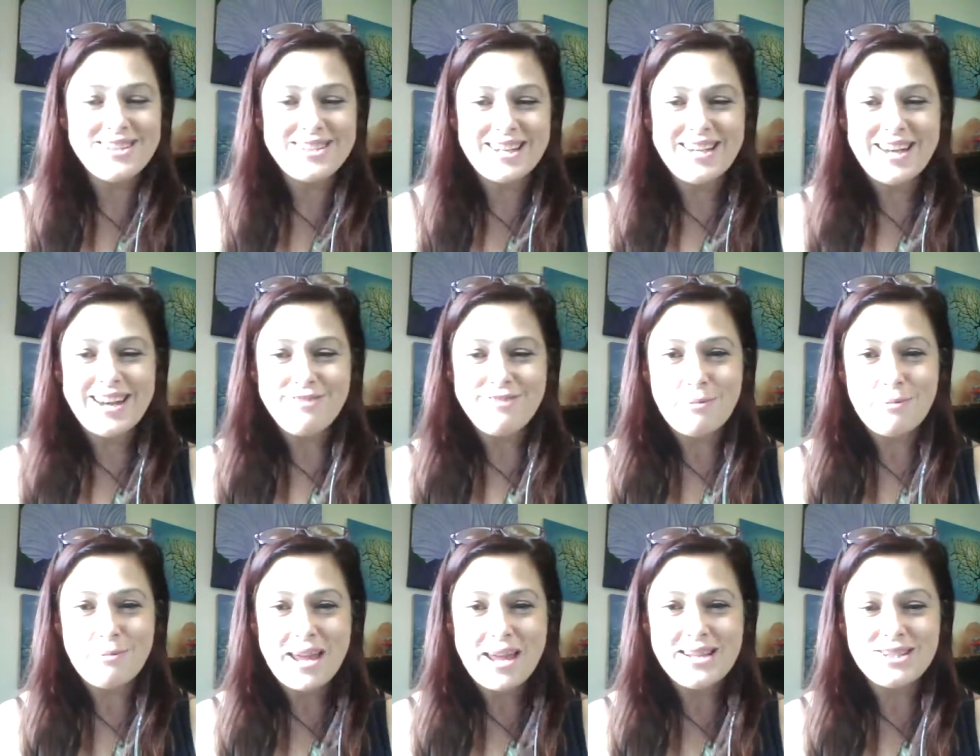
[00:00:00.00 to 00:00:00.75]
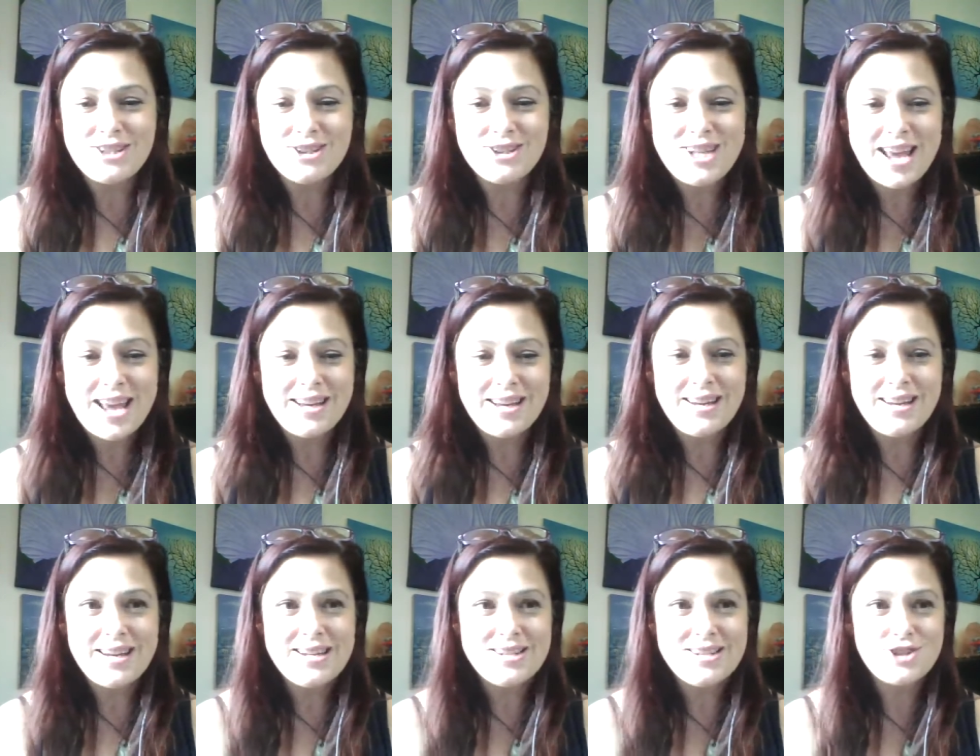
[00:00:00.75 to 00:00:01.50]
on Sunday from 8 till
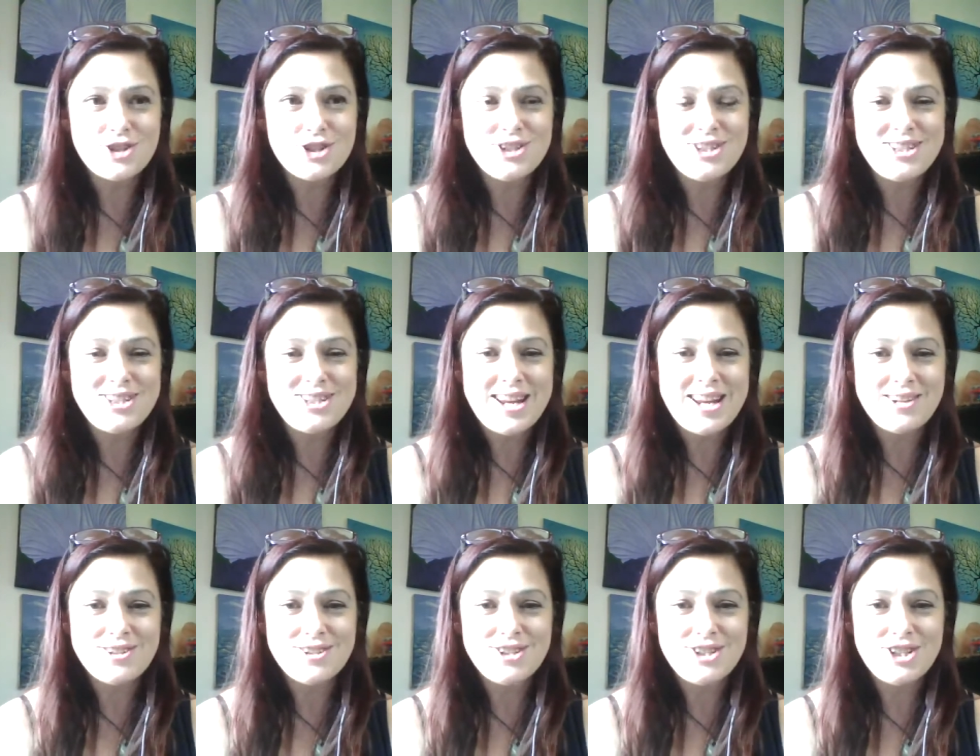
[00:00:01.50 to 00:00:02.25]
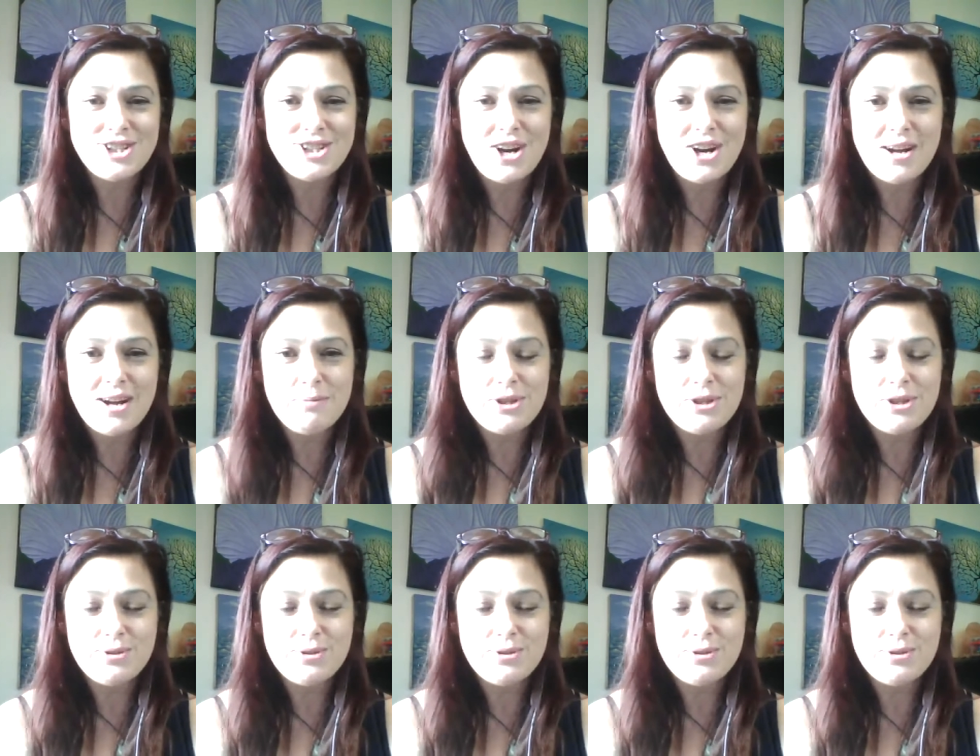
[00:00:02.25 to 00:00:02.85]
10 Eastern Standard Time.